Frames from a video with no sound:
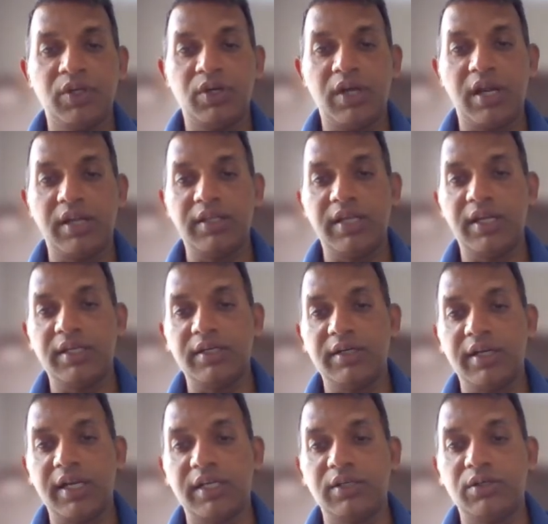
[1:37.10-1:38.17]
and then
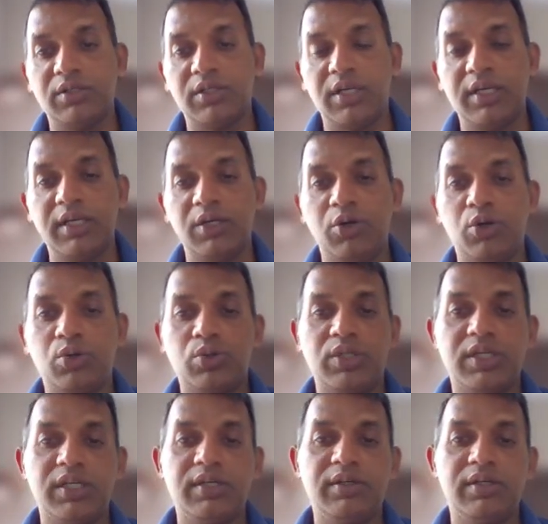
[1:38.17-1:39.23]
directly go to
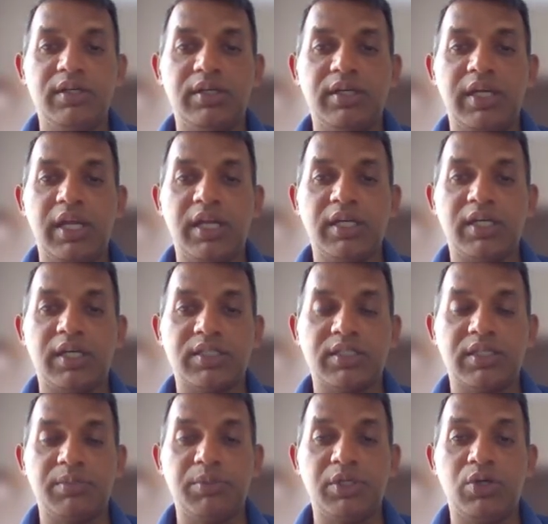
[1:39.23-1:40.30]
the end
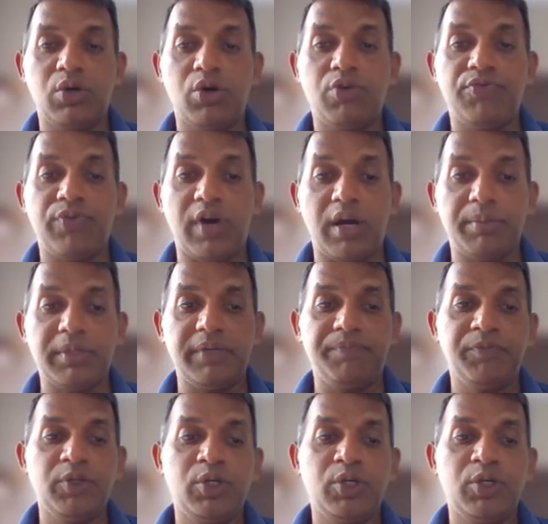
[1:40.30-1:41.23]
customer or farmer.